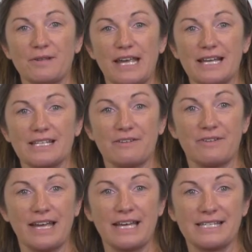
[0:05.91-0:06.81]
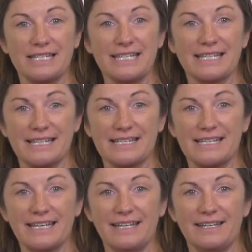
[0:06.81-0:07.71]
the SF-ASD
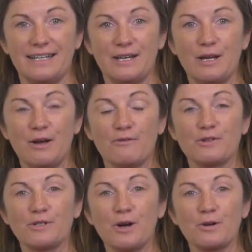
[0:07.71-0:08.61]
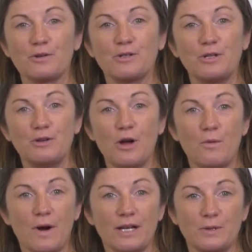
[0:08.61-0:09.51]
16 For starters, do you know
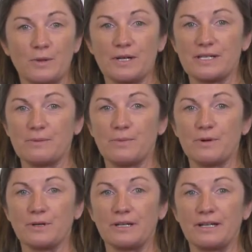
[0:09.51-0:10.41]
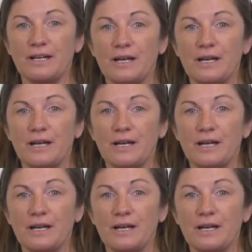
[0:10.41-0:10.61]
why torque is important?